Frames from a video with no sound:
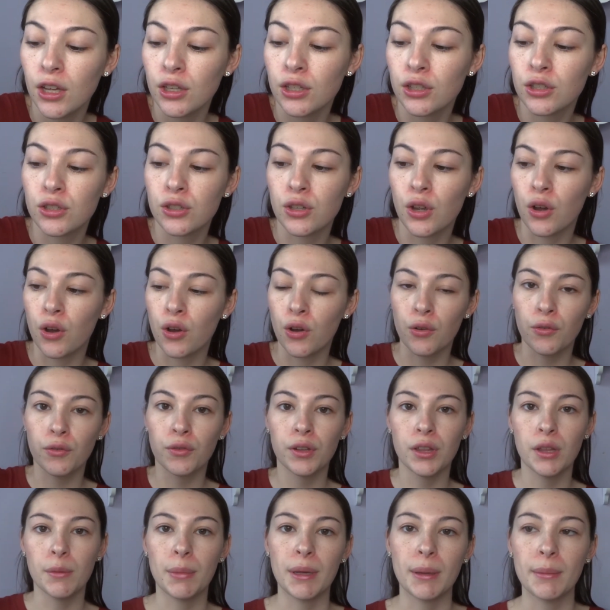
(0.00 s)
So
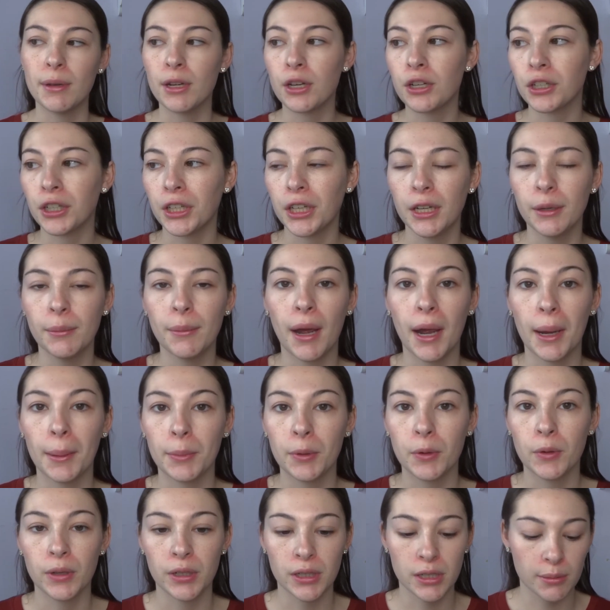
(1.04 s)
for the BB cream I'm
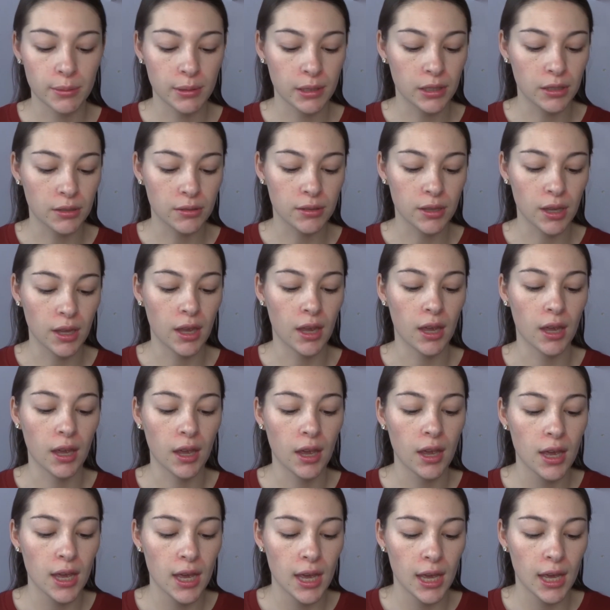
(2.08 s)
going to be using
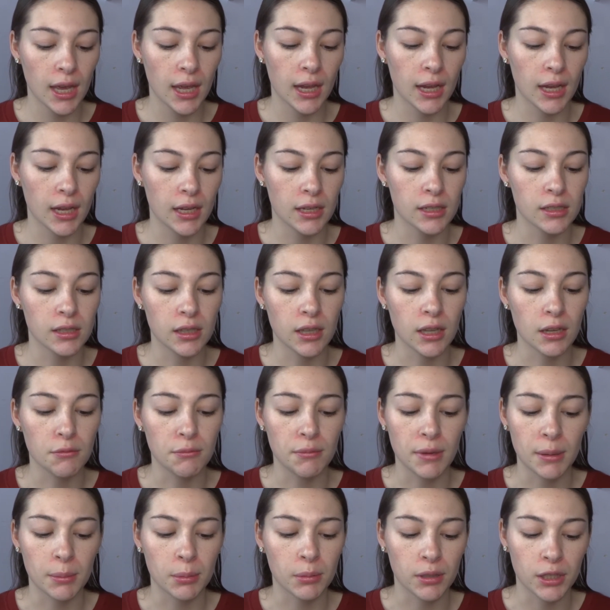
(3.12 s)
is the
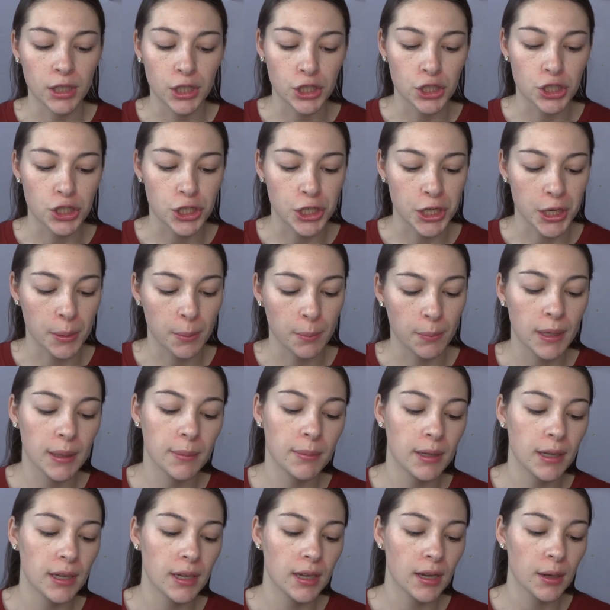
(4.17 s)
Maybelline Dream
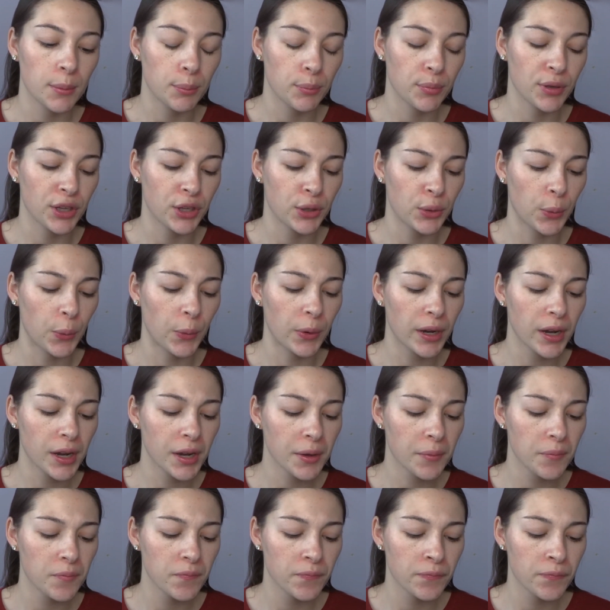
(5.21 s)
BB Pure.